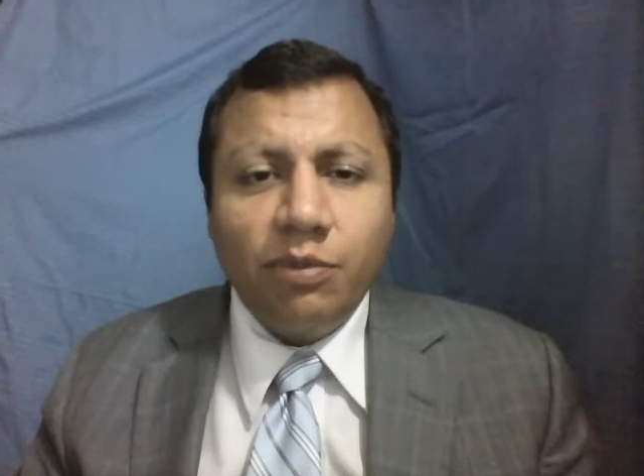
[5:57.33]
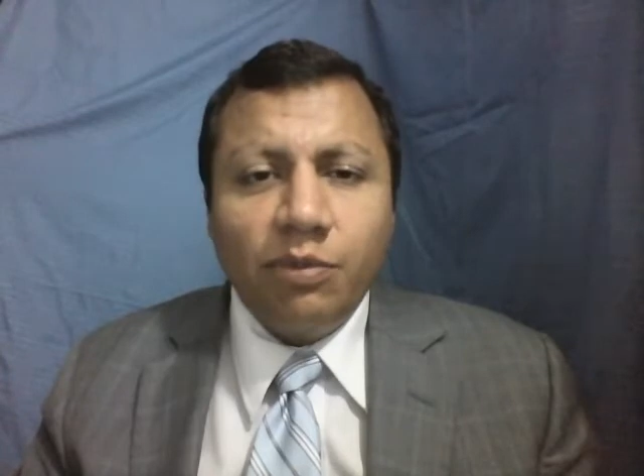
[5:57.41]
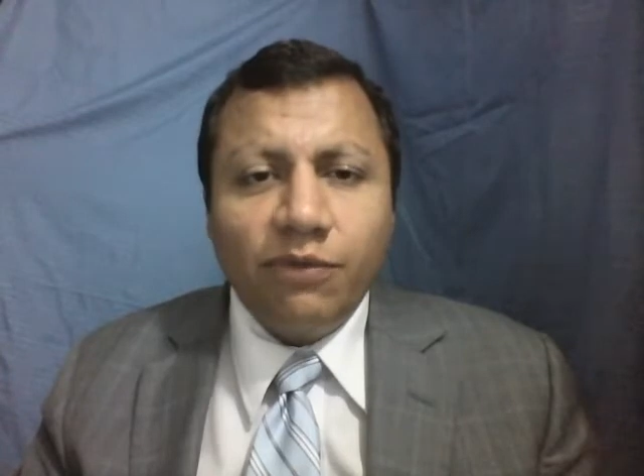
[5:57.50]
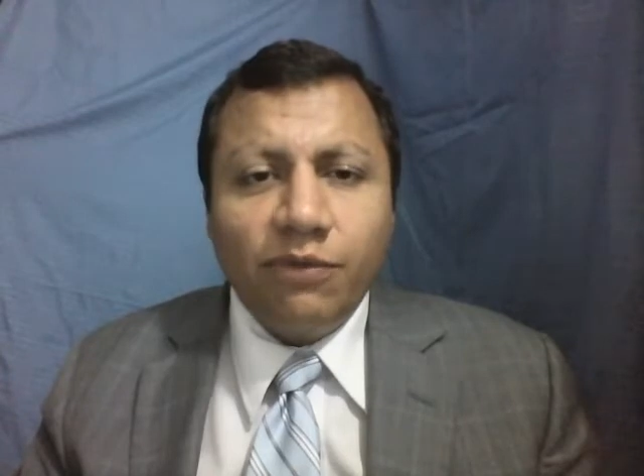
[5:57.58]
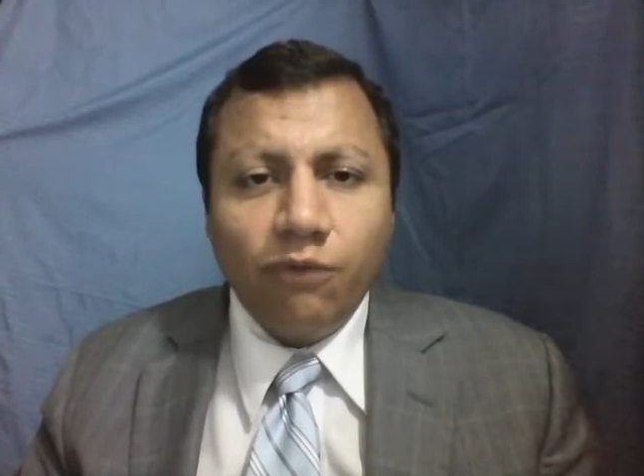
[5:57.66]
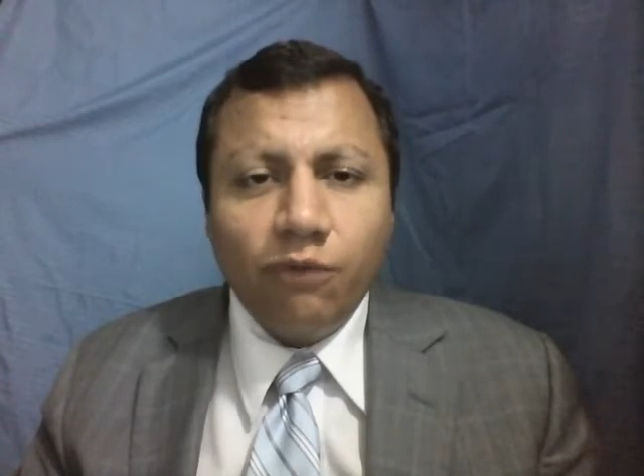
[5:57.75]

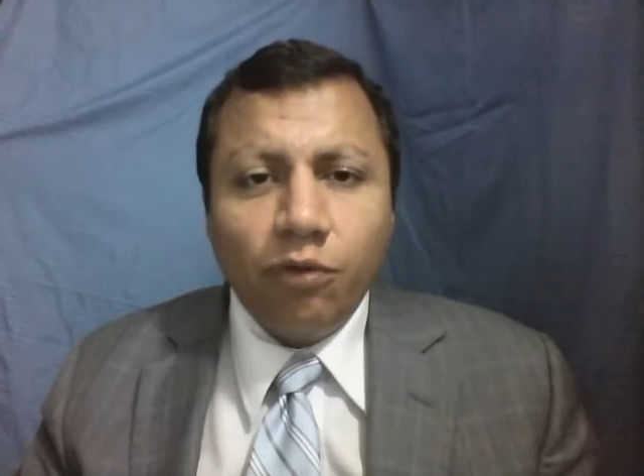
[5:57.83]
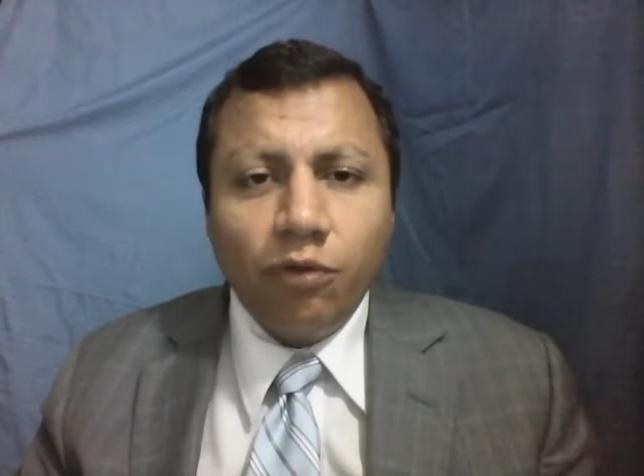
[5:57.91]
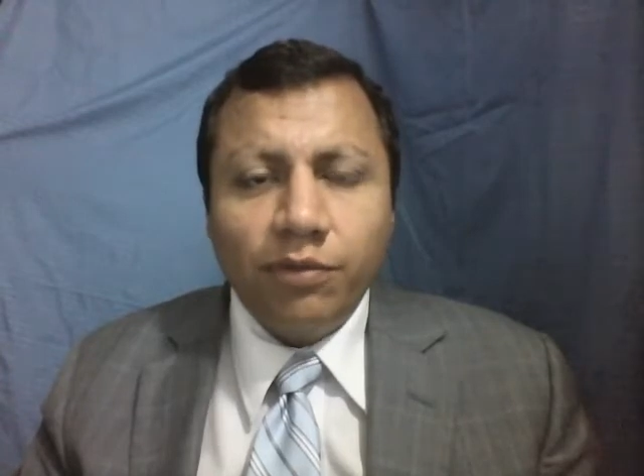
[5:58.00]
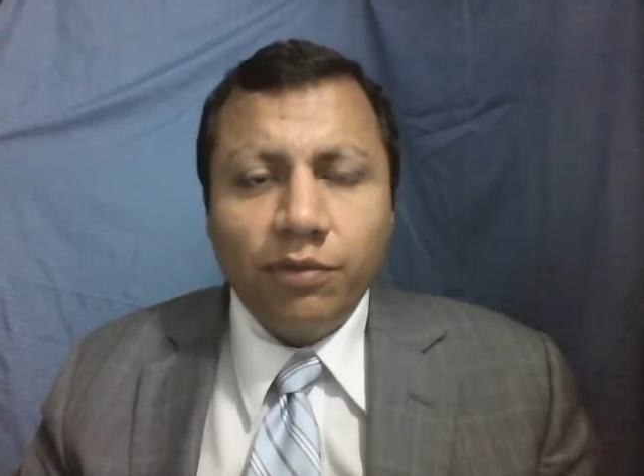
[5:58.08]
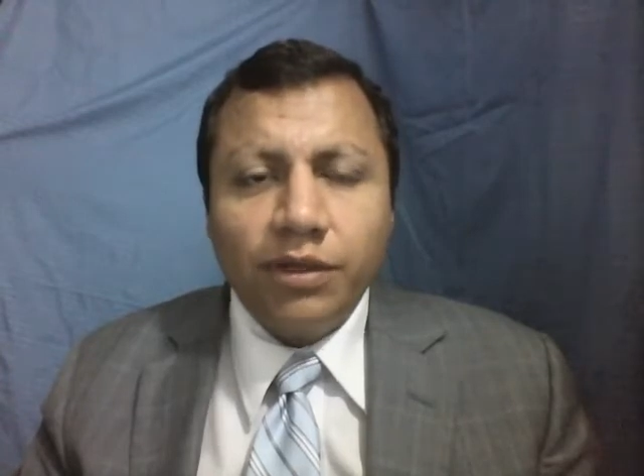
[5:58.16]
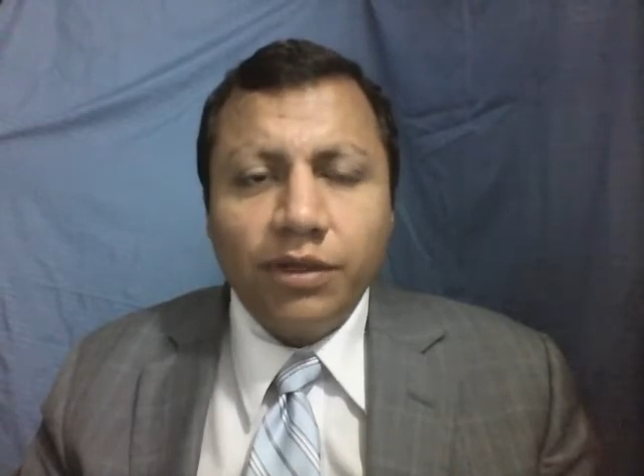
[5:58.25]

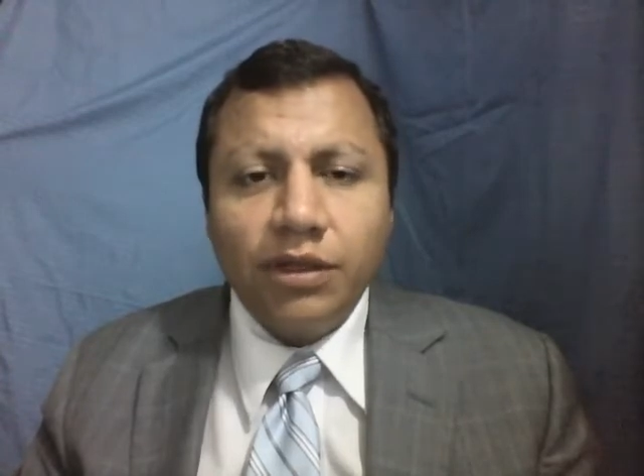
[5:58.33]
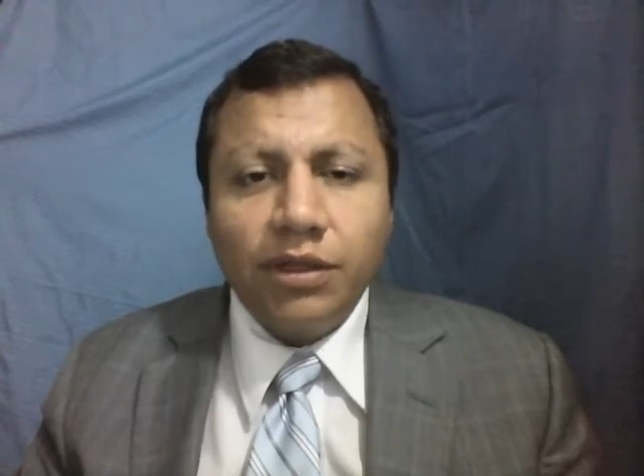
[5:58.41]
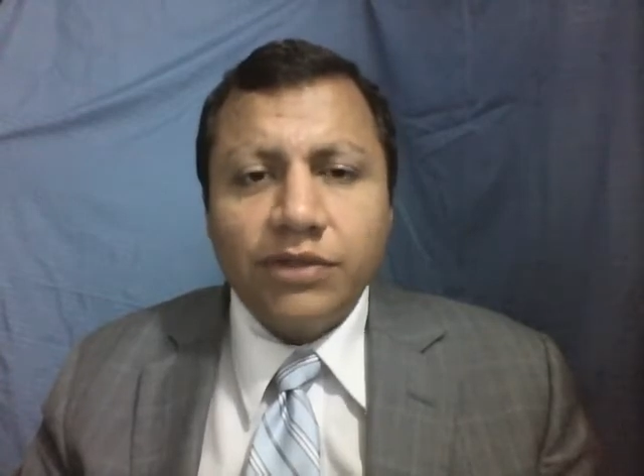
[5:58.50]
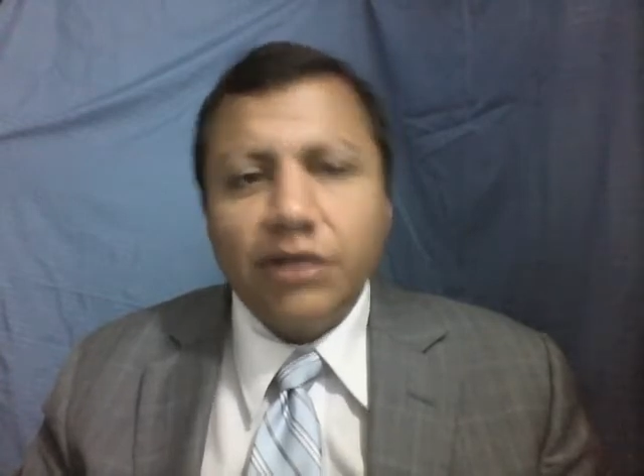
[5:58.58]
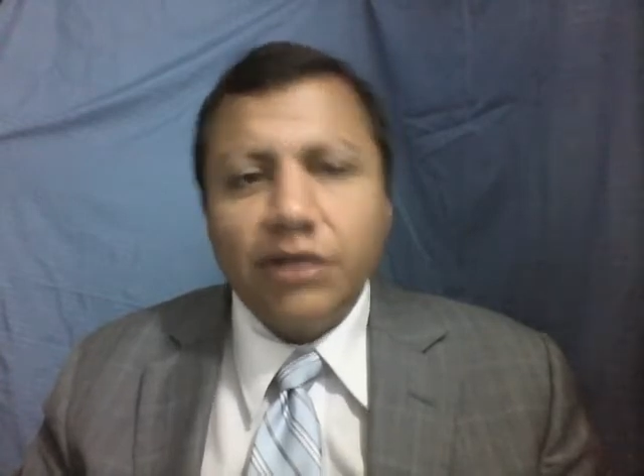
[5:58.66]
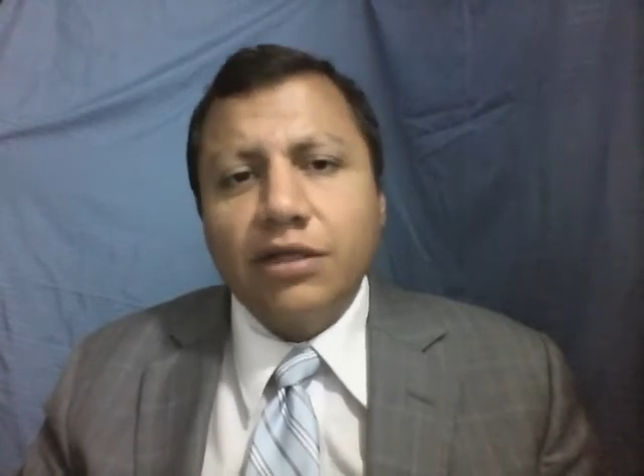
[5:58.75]
perform
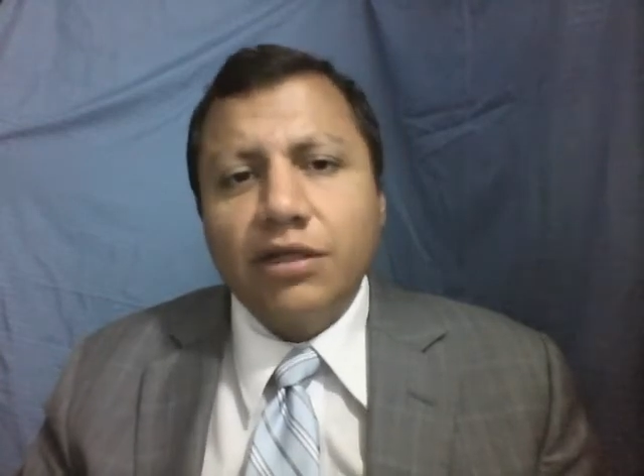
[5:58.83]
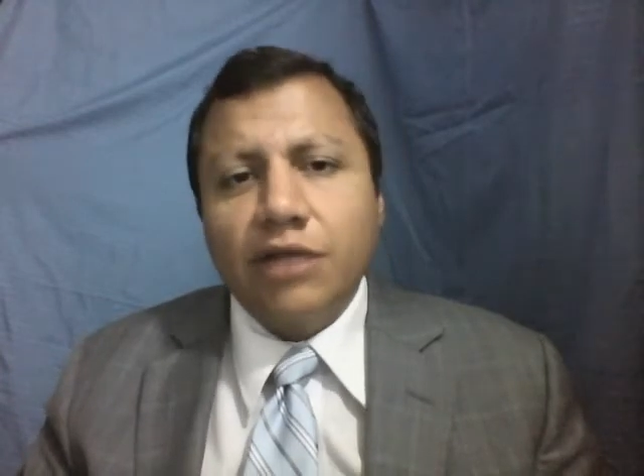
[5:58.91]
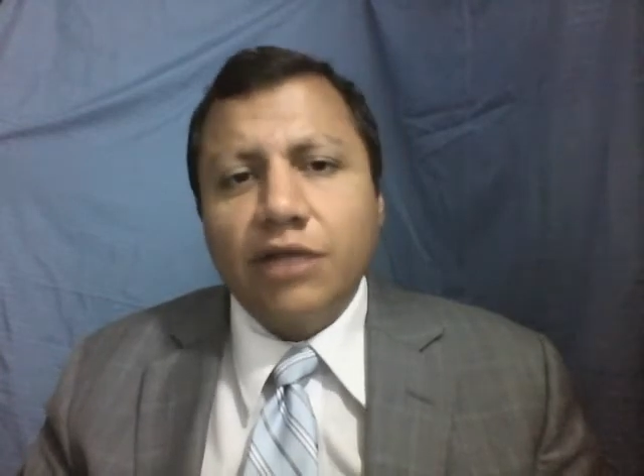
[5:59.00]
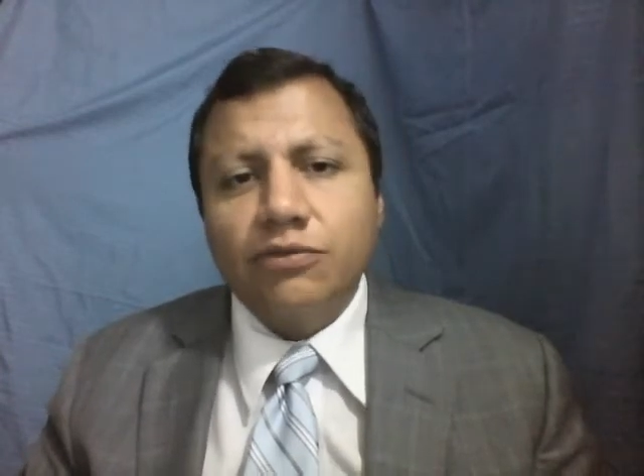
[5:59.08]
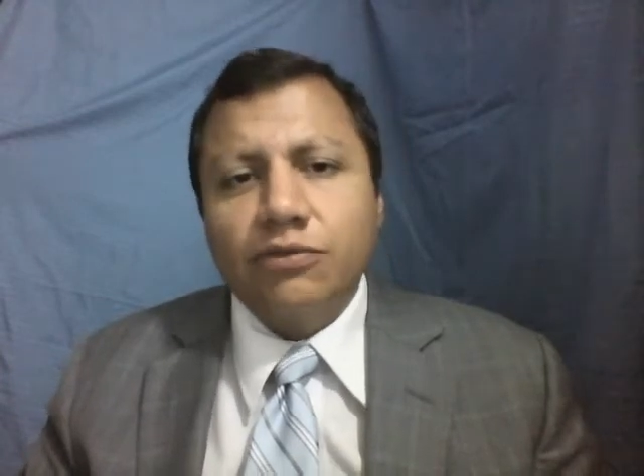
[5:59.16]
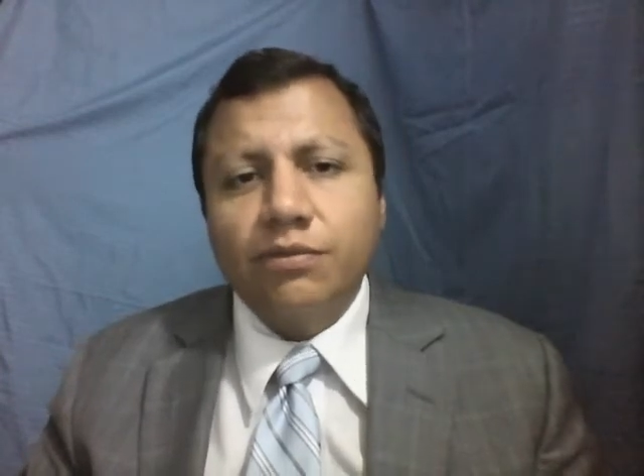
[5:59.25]
inside the
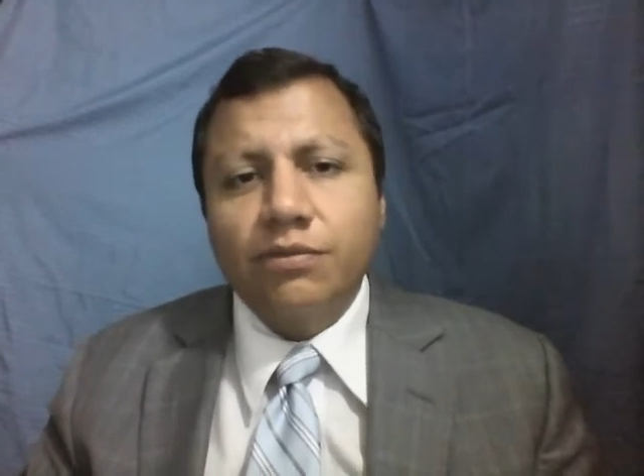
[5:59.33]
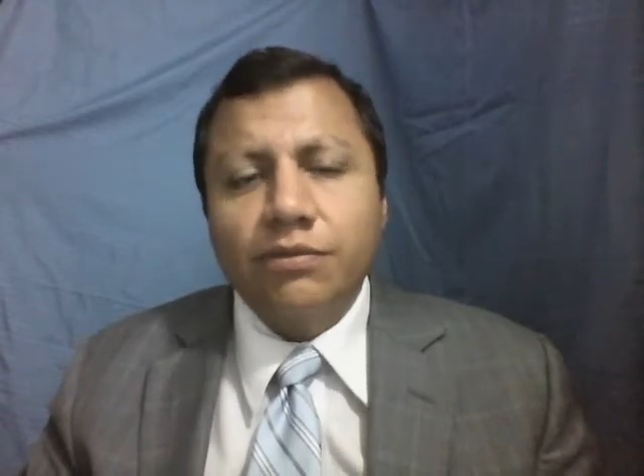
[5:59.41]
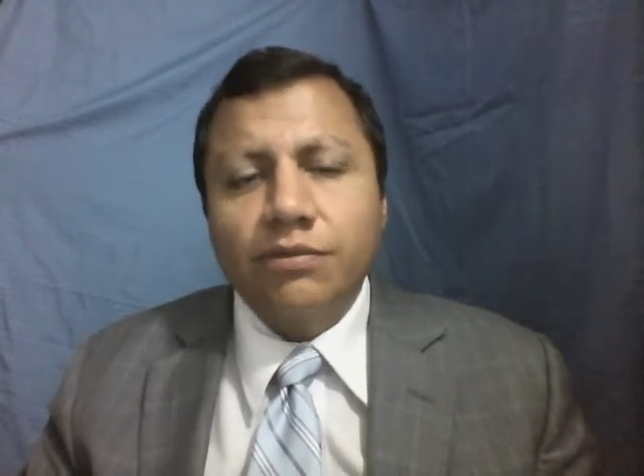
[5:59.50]
classroom.